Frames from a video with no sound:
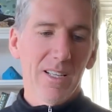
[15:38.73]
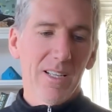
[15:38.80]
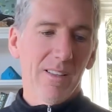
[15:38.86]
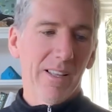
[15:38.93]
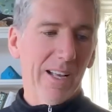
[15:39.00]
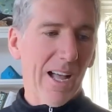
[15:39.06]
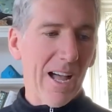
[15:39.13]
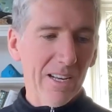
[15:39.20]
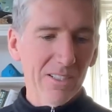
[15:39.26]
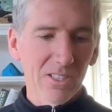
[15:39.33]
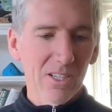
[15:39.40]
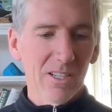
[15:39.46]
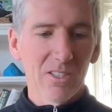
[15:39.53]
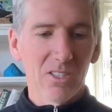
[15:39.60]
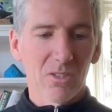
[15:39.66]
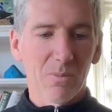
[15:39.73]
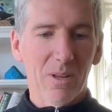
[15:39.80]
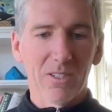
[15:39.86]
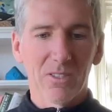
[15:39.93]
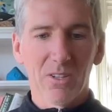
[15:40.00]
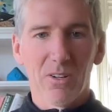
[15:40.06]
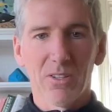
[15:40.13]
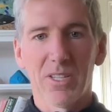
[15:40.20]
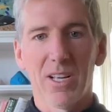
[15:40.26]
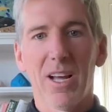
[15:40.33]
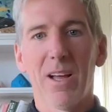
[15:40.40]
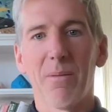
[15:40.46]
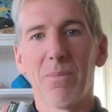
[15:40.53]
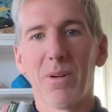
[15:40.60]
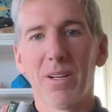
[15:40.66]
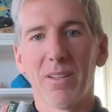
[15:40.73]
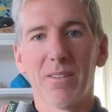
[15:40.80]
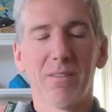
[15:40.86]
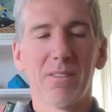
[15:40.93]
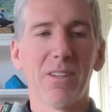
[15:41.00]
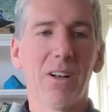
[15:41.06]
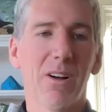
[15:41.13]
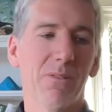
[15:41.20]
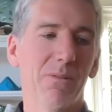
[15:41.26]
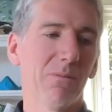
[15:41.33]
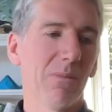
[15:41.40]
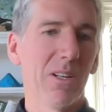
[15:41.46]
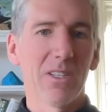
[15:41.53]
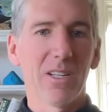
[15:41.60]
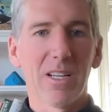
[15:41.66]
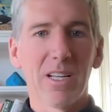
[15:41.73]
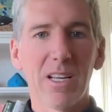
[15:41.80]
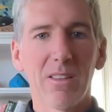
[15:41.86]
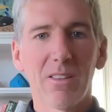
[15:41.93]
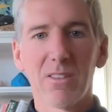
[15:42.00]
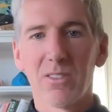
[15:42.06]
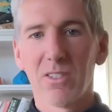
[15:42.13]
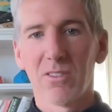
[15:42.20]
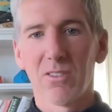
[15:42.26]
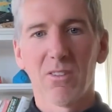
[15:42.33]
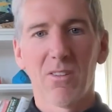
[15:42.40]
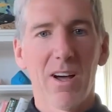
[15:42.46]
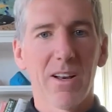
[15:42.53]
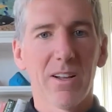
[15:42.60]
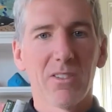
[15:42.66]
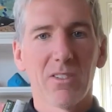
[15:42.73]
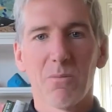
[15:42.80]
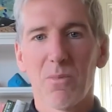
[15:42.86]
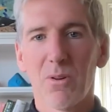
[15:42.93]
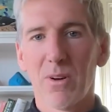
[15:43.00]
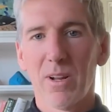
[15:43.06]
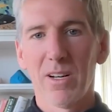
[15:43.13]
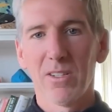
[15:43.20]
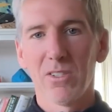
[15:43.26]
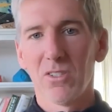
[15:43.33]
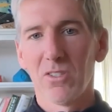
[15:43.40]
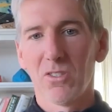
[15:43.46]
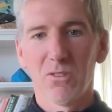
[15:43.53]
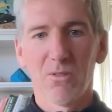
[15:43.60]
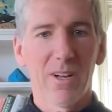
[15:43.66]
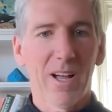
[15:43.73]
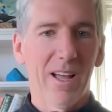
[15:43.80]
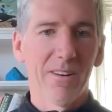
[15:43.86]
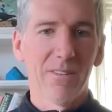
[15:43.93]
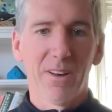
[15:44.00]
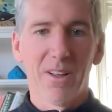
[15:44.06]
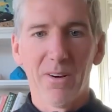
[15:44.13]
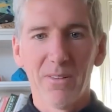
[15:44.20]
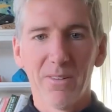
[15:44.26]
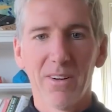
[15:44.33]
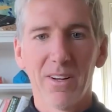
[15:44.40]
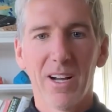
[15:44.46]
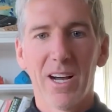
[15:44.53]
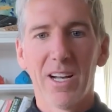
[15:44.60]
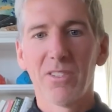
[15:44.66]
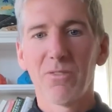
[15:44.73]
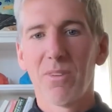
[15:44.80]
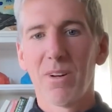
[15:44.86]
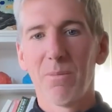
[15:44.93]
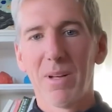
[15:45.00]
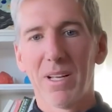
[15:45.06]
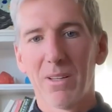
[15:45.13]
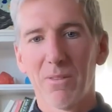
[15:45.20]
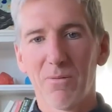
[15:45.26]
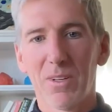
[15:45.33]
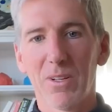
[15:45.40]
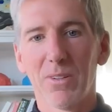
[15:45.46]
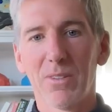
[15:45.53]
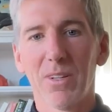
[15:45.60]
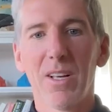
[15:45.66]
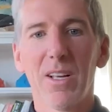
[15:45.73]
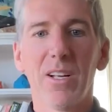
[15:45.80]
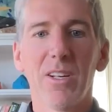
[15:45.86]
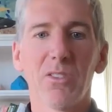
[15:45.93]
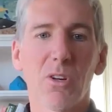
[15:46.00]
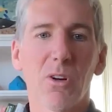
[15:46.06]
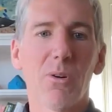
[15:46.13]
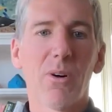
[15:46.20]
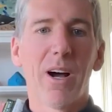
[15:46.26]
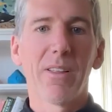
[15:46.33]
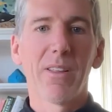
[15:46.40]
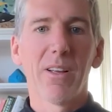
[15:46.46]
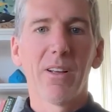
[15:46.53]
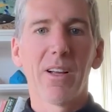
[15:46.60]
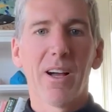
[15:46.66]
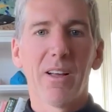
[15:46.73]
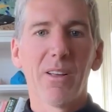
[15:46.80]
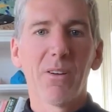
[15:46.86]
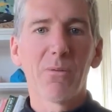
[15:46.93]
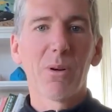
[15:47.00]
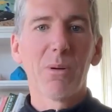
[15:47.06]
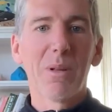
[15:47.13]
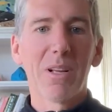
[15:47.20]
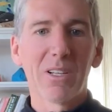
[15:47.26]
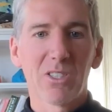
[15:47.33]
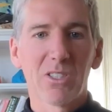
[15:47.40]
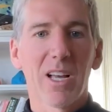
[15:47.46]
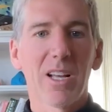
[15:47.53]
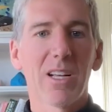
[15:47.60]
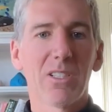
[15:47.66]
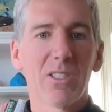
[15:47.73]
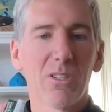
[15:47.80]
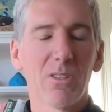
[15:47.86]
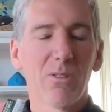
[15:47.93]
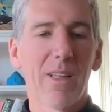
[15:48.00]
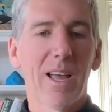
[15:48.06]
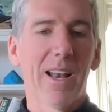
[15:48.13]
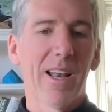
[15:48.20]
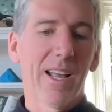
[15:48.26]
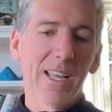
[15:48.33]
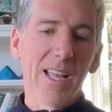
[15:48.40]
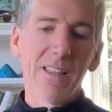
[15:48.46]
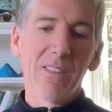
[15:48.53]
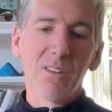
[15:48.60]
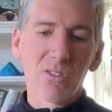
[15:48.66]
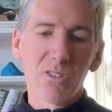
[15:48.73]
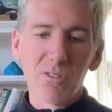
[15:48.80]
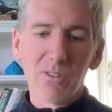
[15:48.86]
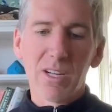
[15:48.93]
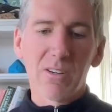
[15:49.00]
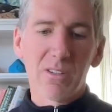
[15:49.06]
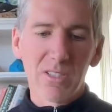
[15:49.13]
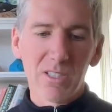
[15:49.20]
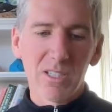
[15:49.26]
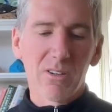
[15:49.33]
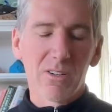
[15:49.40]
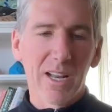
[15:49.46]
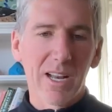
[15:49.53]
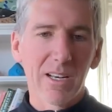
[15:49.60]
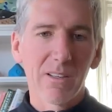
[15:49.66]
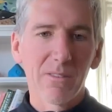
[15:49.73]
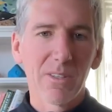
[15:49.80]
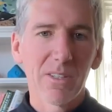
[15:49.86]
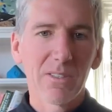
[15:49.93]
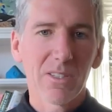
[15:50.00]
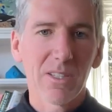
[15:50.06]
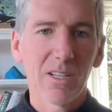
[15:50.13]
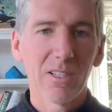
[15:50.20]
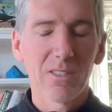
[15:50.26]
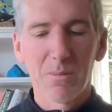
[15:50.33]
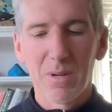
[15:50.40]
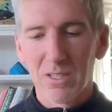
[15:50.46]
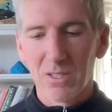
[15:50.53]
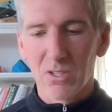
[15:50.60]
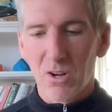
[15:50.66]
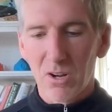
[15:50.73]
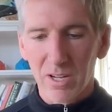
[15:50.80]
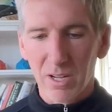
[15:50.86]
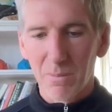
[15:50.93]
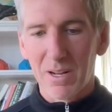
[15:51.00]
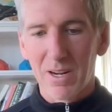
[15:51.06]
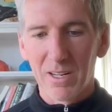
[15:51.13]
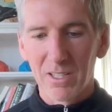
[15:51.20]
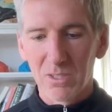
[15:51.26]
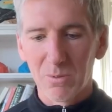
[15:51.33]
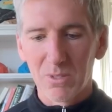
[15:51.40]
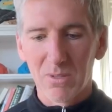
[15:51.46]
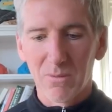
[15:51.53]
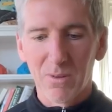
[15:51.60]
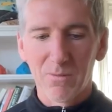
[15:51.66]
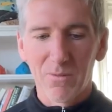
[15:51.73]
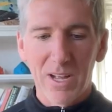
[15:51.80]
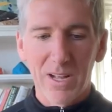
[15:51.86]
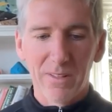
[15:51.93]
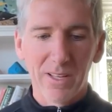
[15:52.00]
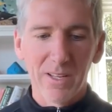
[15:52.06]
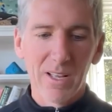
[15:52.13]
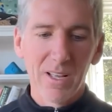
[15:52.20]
Like I study this space all the time, but you know, is it ETH? Is it Solana? Is it Monad? Is it Sui? I don't know. Yeah, I just want to bet the field. So I think I think we'd be excited to do that. Again, there's no guarantee on any of these things. I'm not talking about any specific filing.